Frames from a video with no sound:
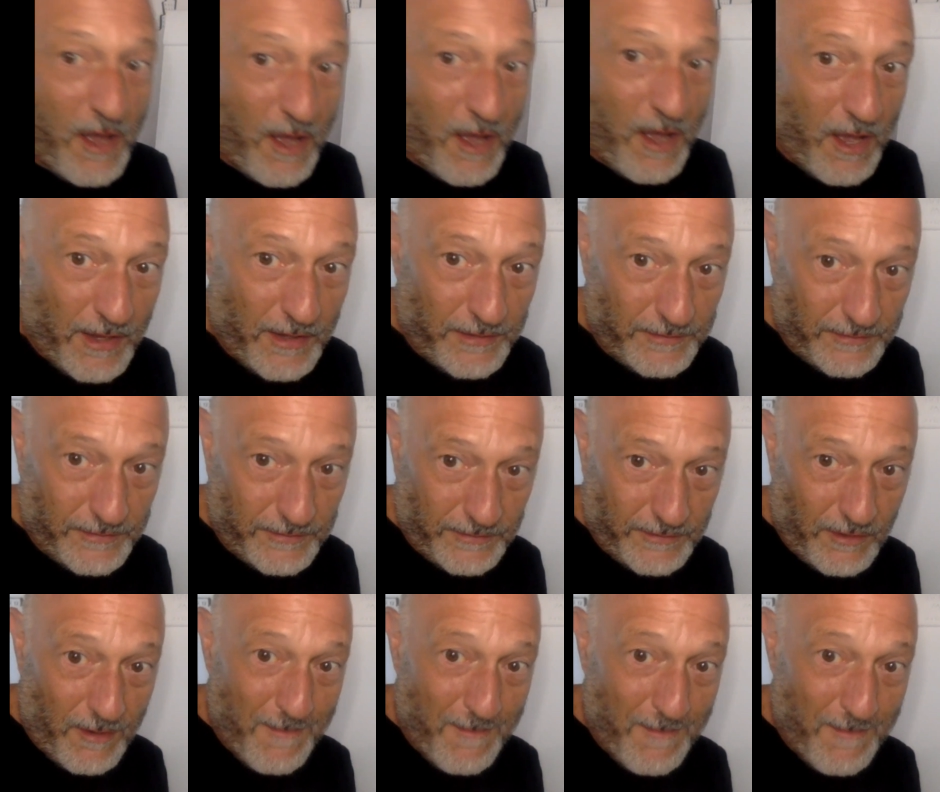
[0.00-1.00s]
eyes,
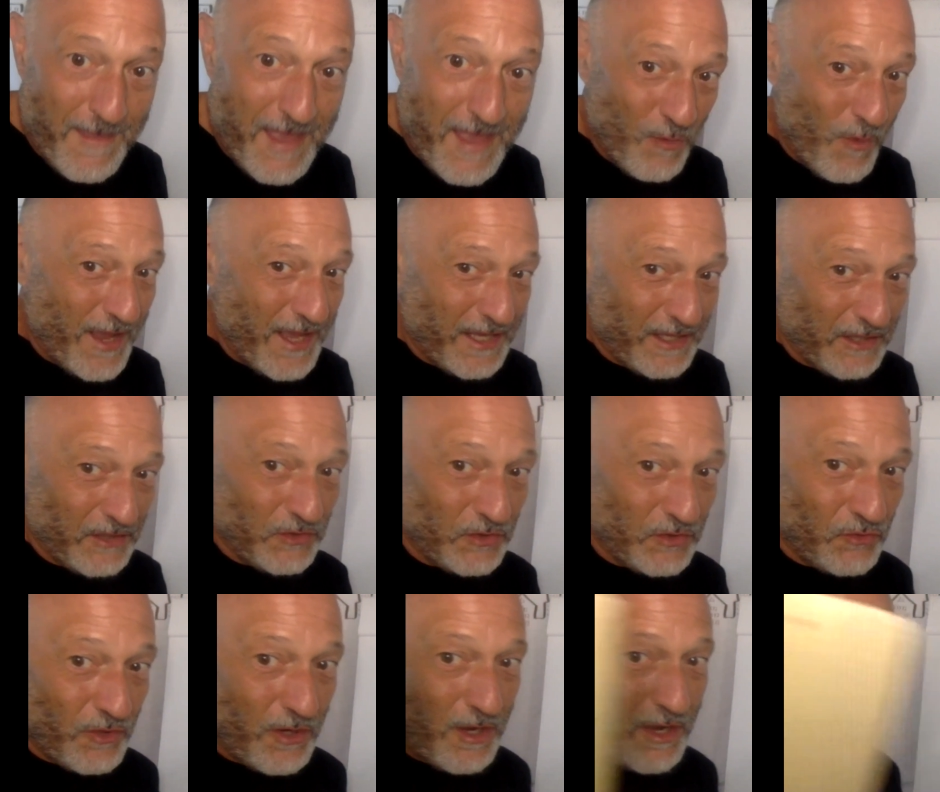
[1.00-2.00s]
there are many ways
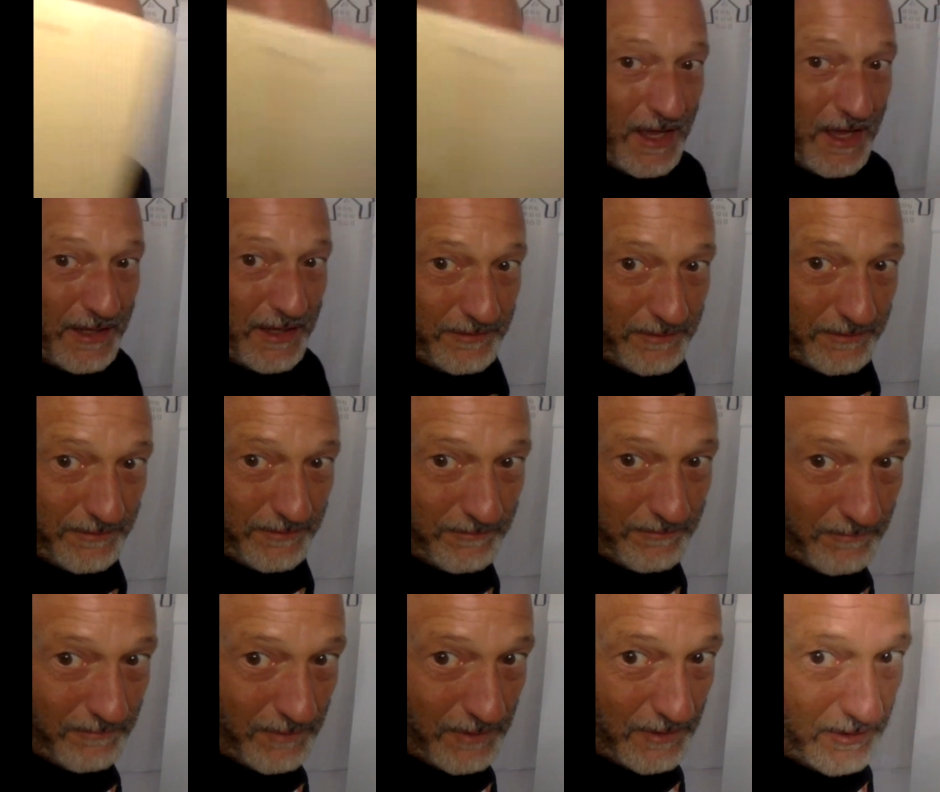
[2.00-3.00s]
to draw eyes,
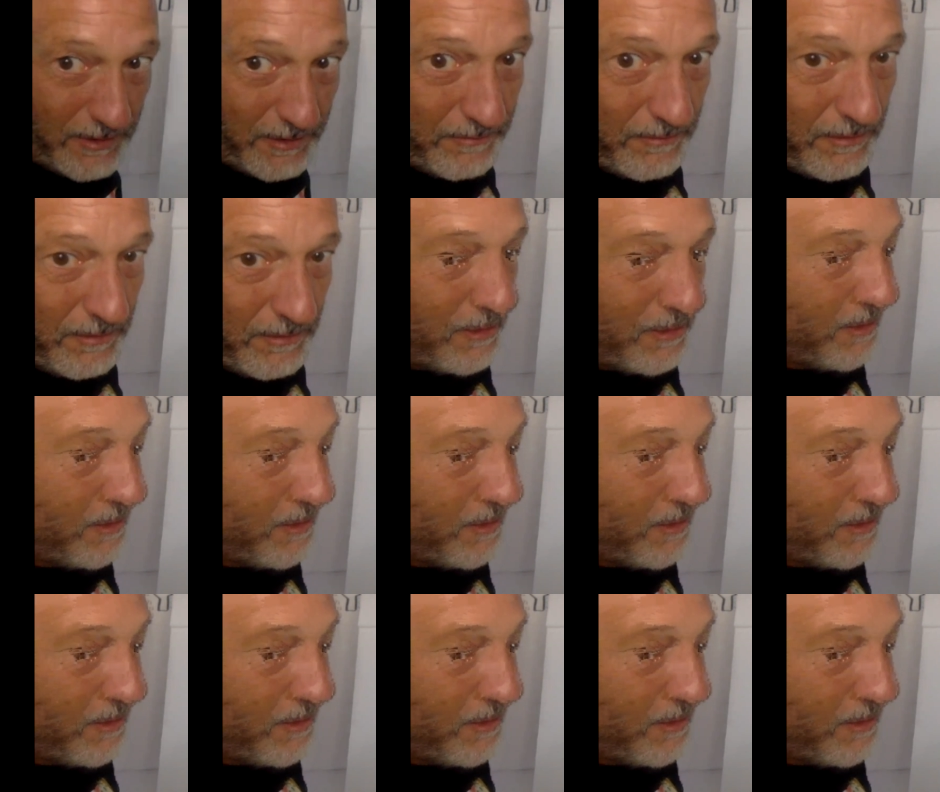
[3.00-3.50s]
right?